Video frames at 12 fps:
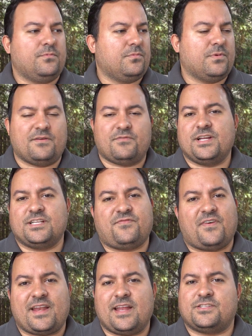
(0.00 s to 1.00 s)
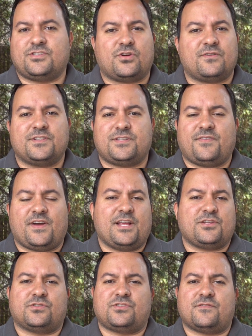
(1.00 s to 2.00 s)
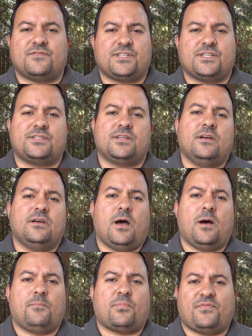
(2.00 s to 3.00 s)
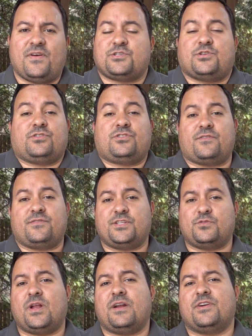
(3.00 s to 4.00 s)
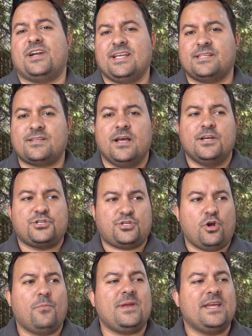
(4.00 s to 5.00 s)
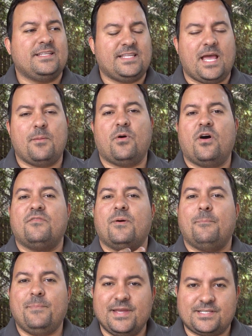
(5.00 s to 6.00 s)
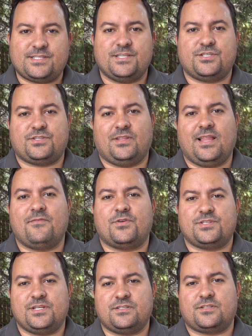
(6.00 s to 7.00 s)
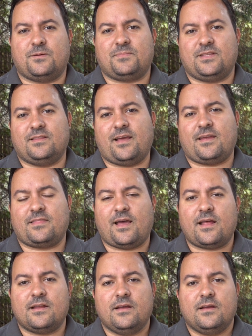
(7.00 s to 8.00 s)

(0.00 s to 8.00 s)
whatever it is, financial services, professional services, whatever it is. Show me a demo of a business leveraging something like that.